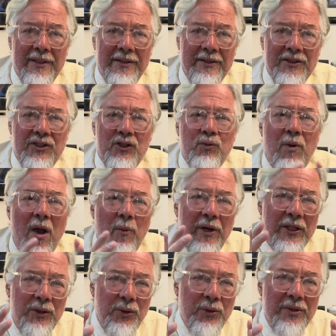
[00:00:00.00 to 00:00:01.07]
This is why we
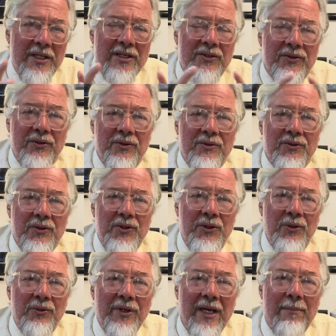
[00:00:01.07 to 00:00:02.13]
do this, so you
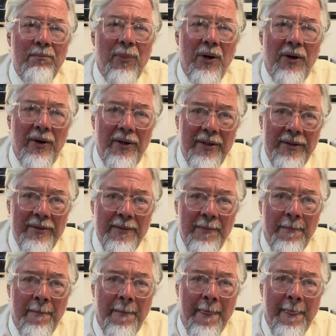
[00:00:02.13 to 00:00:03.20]
don't get burned
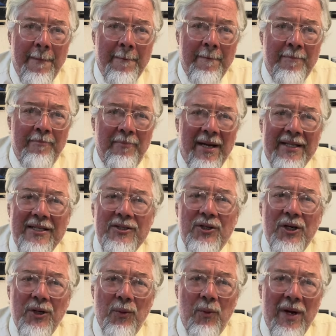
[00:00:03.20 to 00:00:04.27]
by these
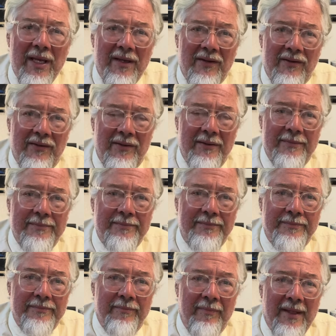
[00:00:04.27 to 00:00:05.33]
hoodwinks
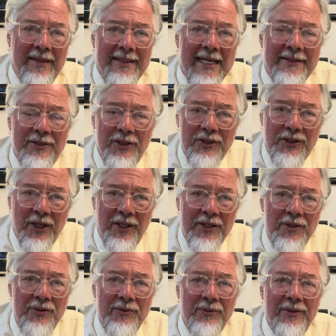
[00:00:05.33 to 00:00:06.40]
that they're
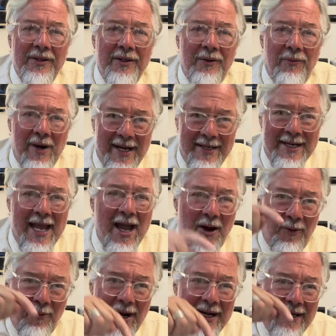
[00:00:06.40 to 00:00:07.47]
telling you right
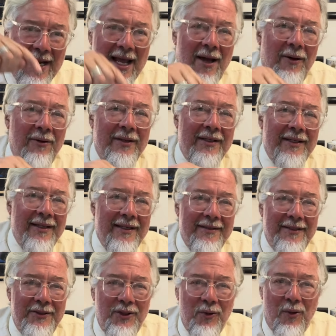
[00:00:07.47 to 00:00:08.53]
now,
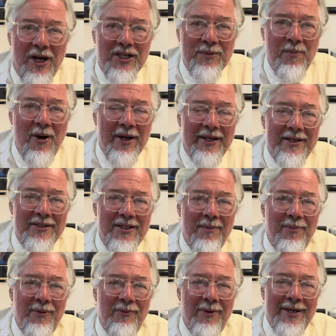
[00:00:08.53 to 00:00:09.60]
that the watch market is
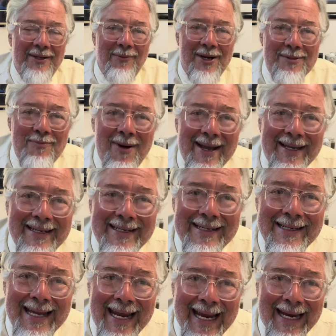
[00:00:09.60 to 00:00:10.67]
up and running. The watch market is
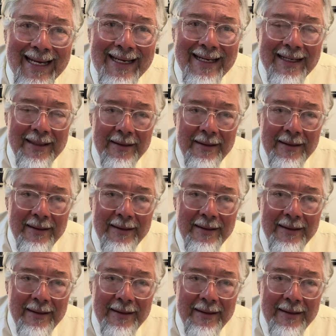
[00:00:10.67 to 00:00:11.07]
dead.